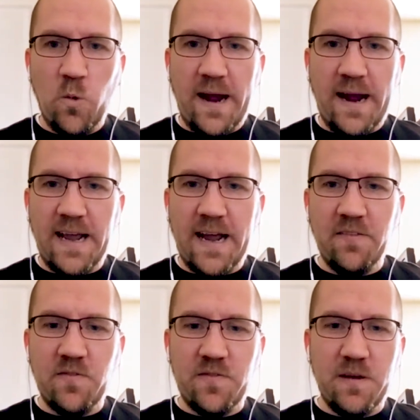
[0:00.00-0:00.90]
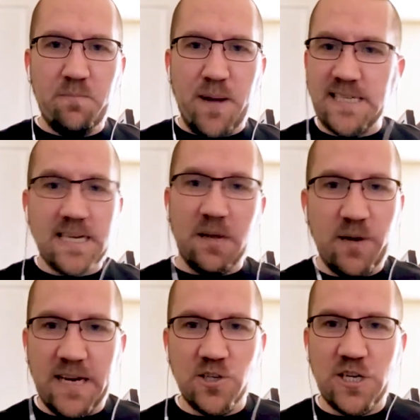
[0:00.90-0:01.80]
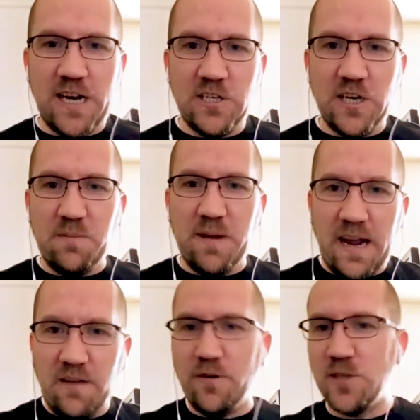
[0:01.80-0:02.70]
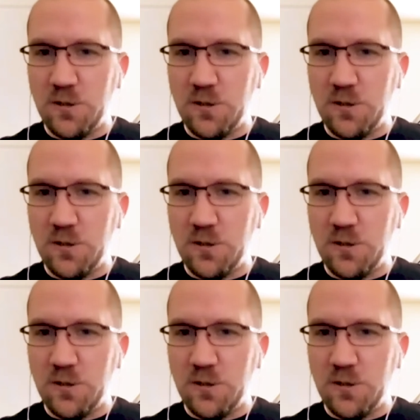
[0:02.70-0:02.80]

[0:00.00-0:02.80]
And basically we didn't change any behaviors.